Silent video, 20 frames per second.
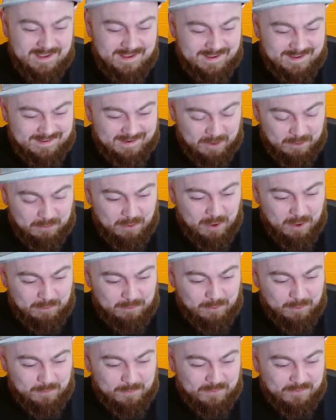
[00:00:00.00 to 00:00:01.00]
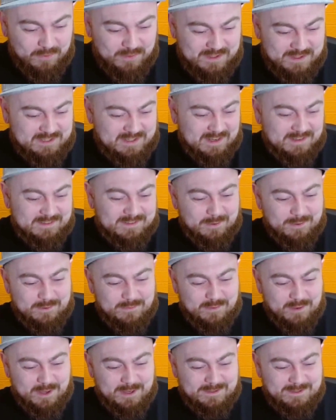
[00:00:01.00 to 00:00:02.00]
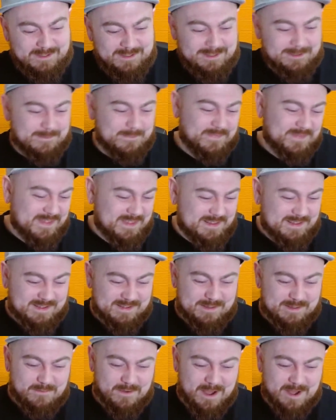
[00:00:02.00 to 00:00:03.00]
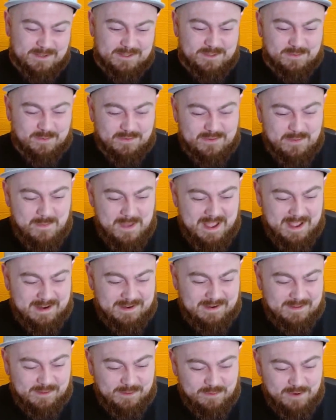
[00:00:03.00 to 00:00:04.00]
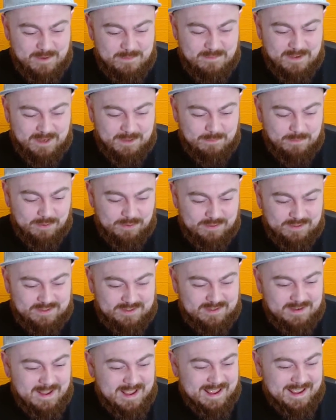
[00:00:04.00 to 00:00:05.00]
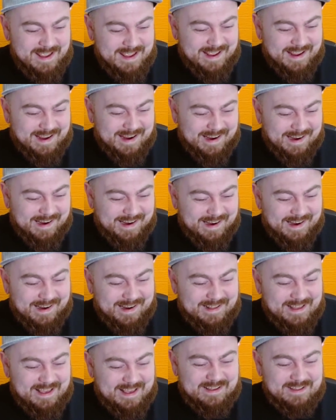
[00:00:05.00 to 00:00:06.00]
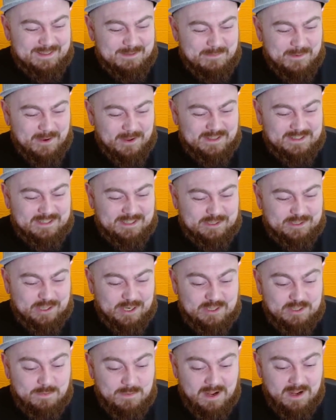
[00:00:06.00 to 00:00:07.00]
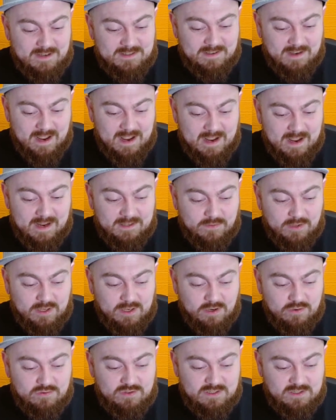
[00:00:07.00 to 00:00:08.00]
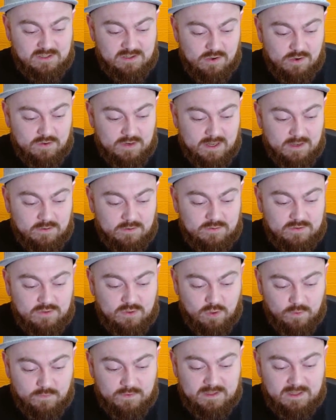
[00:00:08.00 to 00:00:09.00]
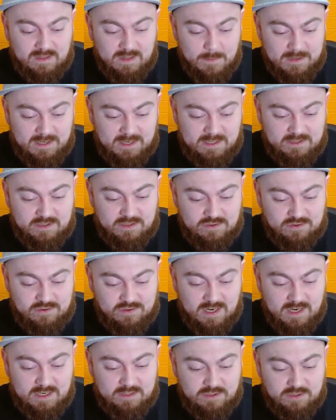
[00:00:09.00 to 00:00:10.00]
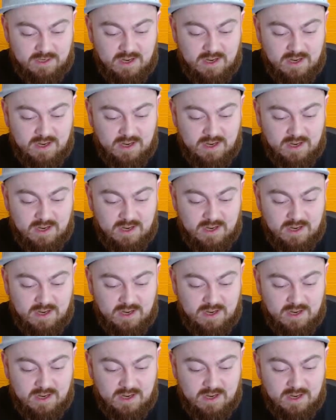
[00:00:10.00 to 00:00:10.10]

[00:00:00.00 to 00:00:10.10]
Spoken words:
How long before they send out the vans? The vans with the men in the great big boots. The policy change marks an end of the country's long-held COVID elimination strategy,